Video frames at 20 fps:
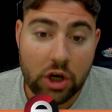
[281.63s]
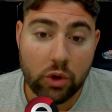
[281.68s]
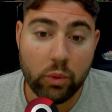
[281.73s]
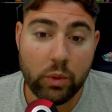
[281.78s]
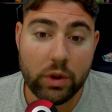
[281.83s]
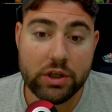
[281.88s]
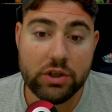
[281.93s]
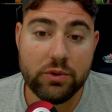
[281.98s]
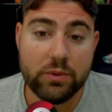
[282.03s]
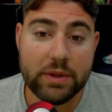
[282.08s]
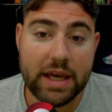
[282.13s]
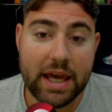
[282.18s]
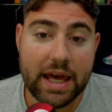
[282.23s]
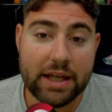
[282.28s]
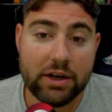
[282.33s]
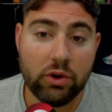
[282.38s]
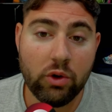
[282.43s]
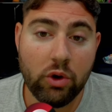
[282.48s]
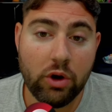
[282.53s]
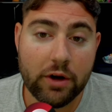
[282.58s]
When you
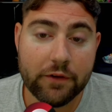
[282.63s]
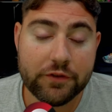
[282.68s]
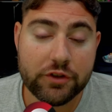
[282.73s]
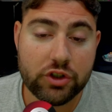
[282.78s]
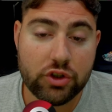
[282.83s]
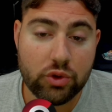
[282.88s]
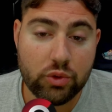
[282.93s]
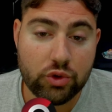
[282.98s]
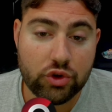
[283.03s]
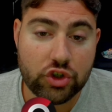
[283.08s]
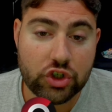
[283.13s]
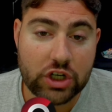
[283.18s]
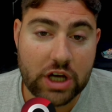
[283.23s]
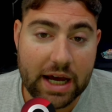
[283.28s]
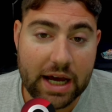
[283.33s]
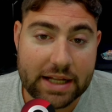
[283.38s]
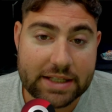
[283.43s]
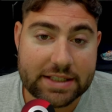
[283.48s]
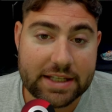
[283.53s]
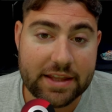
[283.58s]
get off 2
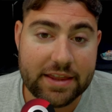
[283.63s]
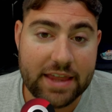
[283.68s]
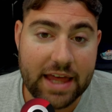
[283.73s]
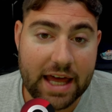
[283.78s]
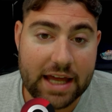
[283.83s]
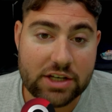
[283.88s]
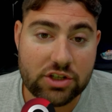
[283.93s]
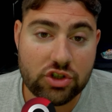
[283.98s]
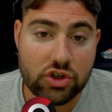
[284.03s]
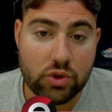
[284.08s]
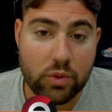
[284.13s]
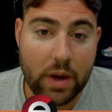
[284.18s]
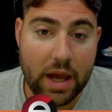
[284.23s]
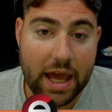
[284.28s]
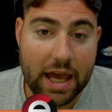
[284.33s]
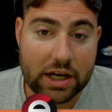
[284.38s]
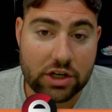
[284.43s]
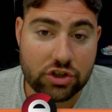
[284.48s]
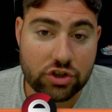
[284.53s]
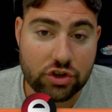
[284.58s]
shots that do
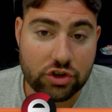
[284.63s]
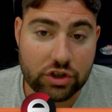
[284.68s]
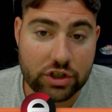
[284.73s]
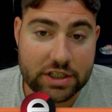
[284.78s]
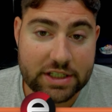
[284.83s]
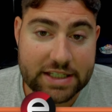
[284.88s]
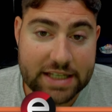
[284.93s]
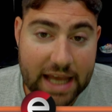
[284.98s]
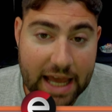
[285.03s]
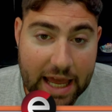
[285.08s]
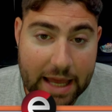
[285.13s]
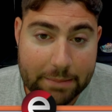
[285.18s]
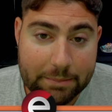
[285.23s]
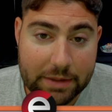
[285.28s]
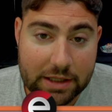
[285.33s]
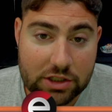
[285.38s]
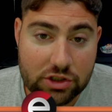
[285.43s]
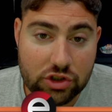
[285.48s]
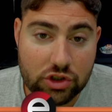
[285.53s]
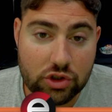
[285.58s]
extra
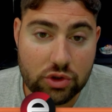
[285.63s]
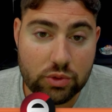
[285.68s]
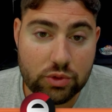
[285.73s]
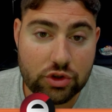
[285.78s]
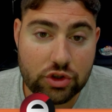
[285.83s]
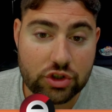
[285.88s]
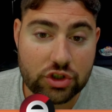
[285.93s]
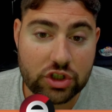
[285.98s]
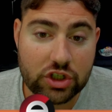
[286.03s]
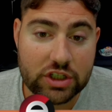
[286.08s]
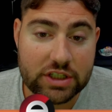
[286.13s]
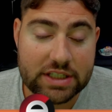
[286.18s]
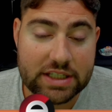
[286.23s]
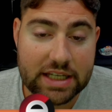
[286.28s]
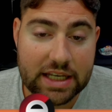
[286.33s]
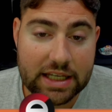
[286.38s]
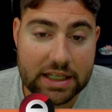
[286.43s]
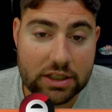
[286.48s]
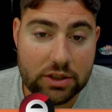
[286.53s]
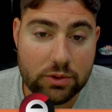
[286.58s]
damage, you just
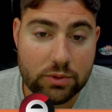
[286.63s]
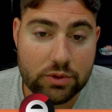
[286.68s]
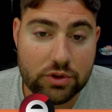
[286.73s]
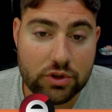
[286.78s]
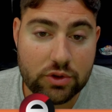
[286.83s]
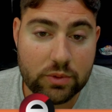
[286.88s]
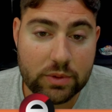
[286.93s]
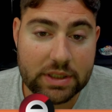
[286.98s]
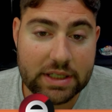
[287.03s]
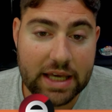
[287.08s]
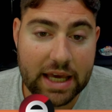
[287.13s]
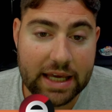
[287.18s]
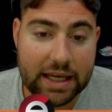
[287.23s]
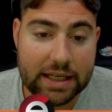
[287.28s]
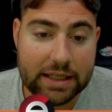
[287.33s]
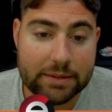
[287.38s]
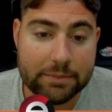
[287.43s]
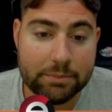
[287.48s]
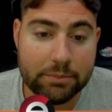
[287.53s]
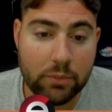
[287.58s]
continue to
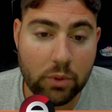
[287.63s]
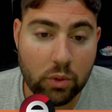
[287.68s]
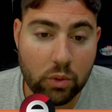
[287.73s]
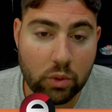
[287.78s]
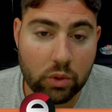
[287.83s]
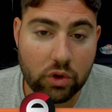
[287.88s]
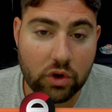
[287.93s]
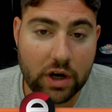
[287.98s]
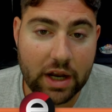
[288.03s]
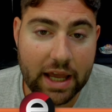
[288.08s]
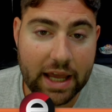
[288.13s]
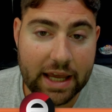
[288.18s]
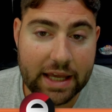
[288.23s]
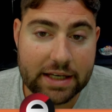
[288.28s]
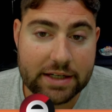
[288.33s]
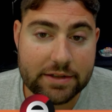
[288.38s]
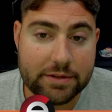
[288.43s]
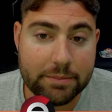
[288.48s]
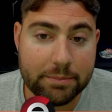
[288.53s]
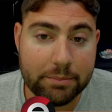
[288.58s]
gain more
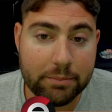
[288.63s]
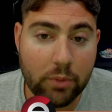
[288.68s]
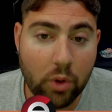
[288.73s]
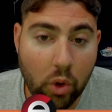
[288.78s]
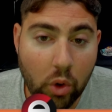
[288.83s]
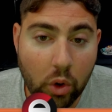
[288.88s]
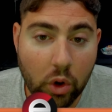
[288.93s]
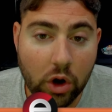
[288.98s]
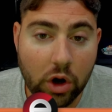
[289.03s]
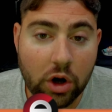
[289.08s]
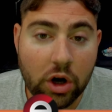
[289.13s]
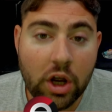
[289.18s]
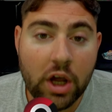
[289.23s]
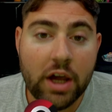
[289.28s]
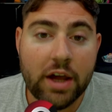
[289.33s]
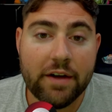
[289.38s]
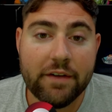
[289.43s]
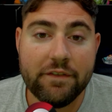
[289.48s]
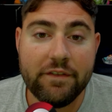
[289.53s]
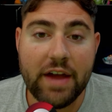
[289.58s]
and more
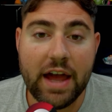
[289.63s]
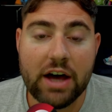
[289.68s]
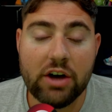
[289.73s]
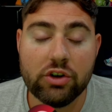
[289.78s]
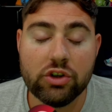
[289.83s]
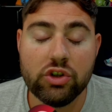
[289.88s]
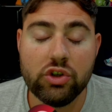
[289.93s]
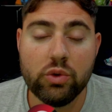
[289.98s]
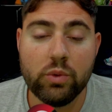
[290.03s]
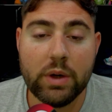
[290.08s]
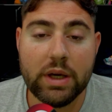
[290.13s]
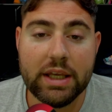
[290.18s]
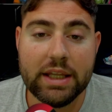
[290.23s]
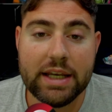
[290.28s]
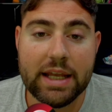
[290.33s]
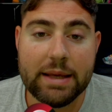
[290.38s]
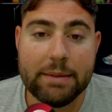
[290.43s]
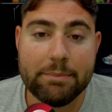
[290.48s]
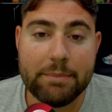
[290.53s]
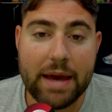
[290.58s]
value
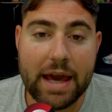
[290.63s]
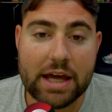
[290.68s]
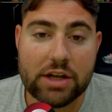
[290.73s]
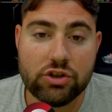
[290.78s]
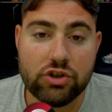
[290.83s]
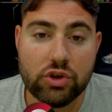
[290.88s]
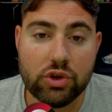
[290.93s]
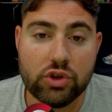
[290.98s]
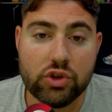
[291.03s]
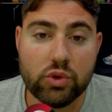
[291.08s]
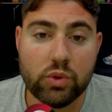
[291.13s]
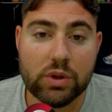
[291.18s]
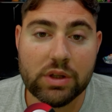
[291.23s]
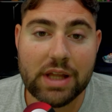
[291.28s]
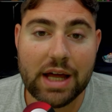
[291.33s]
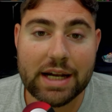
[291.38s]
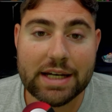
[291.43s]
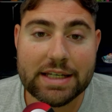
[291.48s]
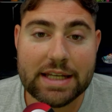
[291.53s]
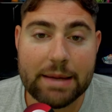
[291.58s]
in a match. You can do a
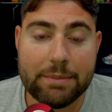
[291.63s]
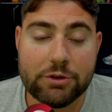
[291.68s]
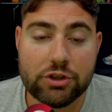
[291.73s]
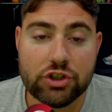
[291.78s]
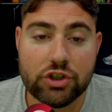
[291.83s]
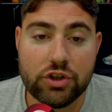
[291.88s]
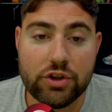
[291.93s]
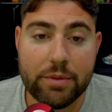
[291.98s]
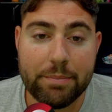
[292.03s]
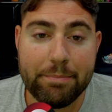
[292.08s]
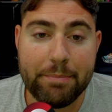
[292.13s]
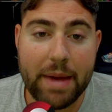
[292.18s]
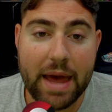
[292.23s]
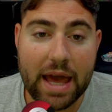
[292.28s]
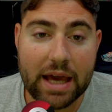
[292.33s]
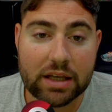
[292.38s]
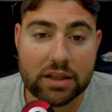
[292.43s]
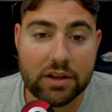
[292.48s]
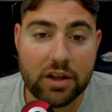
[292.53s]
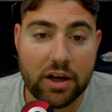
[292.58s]
lot of damage to the
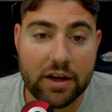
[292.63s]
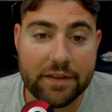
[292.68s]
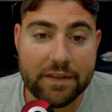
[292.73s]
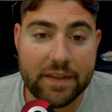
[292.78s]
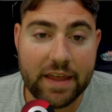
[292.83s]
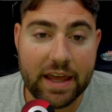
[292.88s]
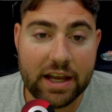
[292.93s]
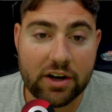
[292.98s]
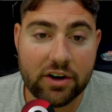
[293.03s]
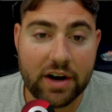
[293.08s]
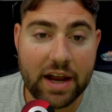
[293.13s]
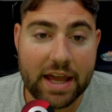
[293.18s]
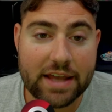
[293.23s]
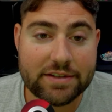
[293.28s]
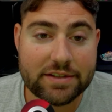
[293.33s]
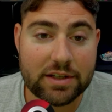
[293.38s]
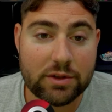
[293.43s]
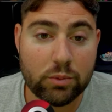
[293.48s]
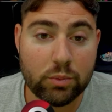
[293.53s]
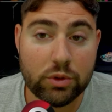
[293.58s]
back line there,
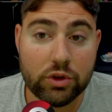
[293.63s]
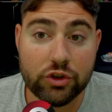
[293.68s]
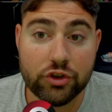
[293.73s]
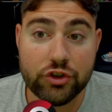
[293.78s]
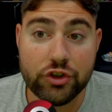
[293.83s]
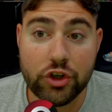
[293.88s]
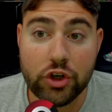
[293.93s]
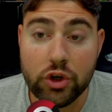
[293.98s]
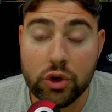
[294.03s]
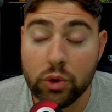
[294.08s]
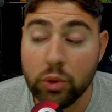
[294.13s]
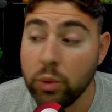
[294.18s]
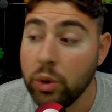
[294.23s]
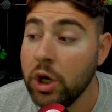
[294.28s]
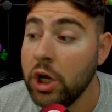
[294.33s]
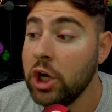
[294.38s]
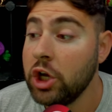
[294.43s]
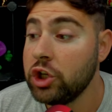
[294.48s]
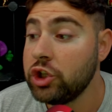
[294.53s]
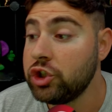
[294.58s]
as it will do
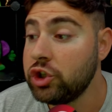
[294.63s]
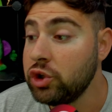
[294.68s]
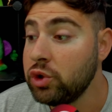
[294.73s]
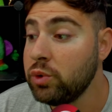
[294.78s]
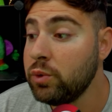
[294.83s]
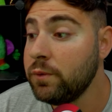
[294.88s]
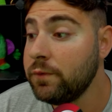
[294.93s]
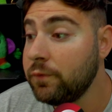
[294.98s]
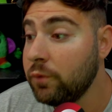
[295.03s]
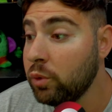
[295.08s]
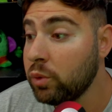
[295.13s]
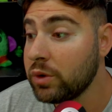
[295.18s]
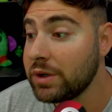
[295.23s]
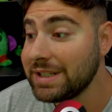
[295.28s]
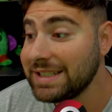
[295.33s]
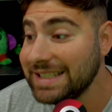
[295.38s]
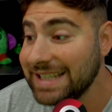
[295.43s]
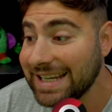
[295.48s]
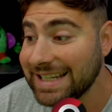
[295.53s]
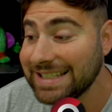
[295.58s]
2, 4,
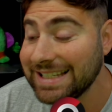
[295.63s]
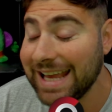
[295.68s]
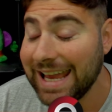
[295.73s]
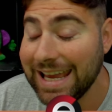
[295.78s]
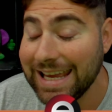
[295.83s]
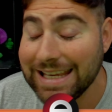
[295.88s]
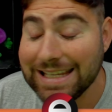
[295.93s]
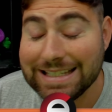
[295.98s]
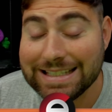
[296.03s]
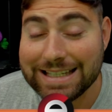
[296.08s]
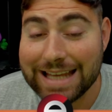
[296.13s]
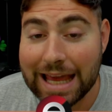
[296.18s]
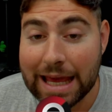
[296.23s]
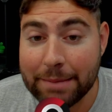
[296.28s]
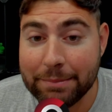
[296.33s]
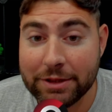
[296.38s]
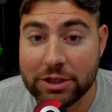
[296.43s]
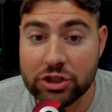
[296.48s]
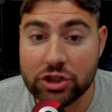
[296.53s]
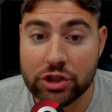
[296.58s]
6, 8
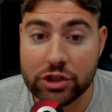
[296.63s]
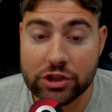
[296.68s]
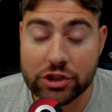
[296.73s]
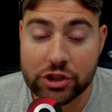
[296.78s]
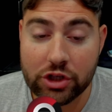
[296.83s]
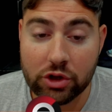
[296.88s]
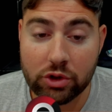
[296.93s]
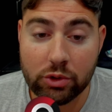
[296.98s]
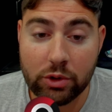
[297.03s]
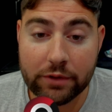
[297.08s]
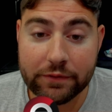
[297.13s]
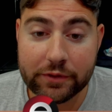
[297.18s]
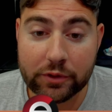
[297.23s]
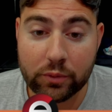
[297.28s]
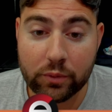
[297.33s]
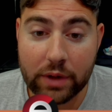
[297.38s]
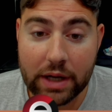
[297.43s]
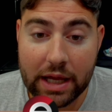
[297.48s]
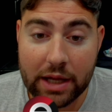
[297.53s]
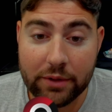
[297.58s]
damage to start off a
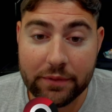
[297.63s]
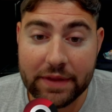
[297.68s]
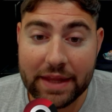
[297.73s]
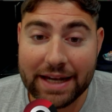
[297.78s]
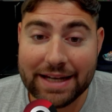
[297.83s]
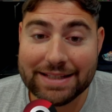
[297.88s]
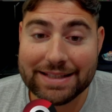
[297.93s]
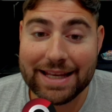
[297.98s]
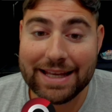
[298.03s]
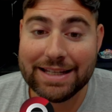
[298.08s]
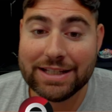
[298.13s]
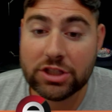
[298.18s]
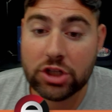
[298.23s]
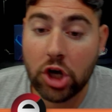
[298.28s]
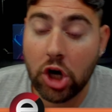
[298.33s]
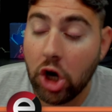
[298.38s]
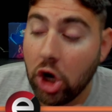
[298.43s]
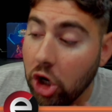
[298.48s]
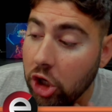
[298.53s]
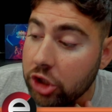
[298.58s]
round. That is a
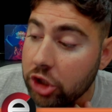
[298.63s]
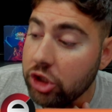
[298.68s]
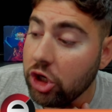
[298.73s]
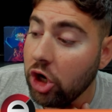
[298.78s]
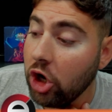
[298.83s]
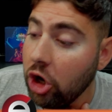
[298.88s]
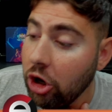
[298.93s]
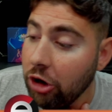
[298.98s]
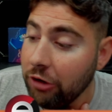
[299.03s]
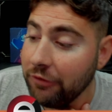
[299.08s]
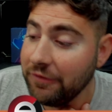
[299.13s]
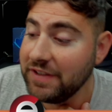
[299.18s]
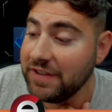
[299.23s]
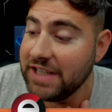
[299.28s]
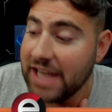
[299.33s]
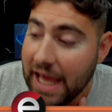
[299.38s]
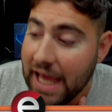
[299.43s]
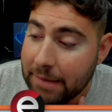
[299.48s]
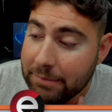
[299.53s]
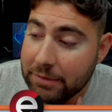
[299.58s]
ton of
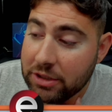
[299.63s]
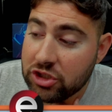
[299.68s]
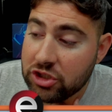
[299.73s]
damage,